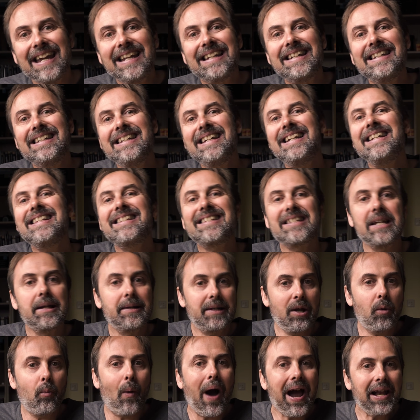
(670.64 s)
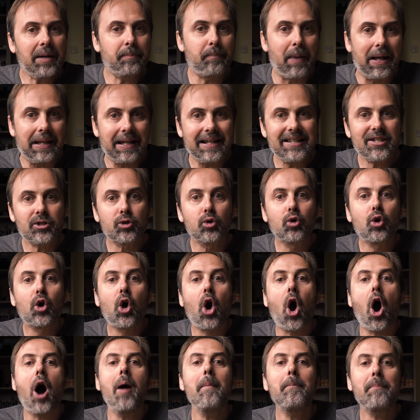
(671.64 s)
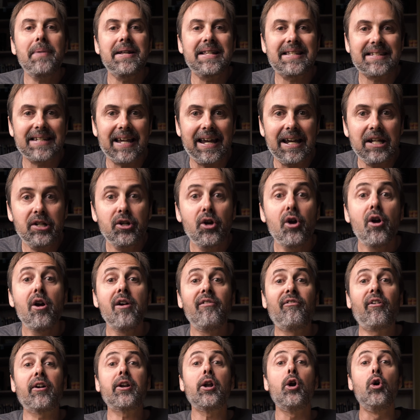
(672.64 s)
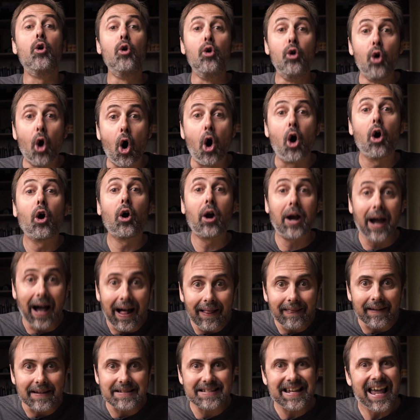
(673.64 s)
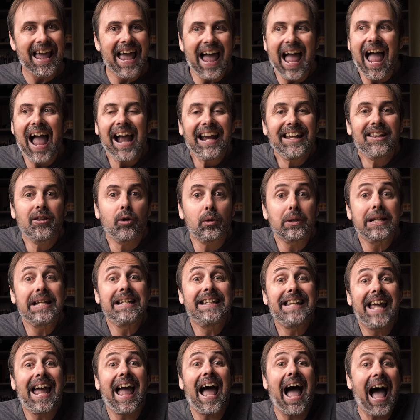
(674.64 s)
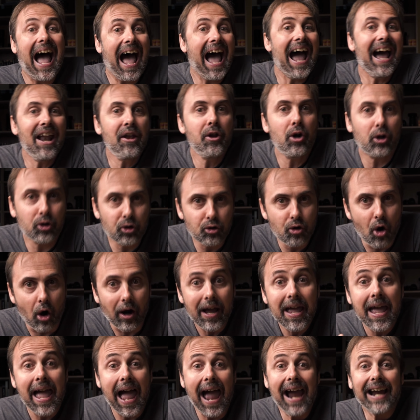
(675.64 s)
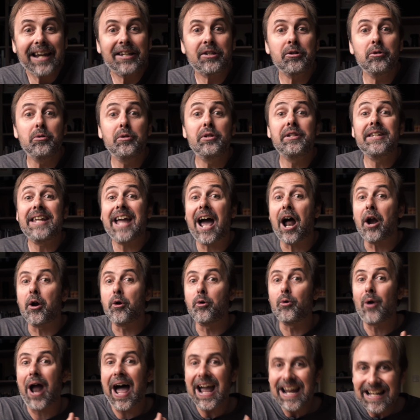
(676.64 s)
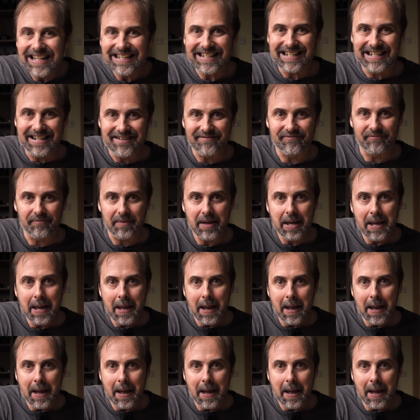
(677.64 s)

it needs the white balance to compensate for the wrong colors. Actually, they are not wrong. Actually, they are right even.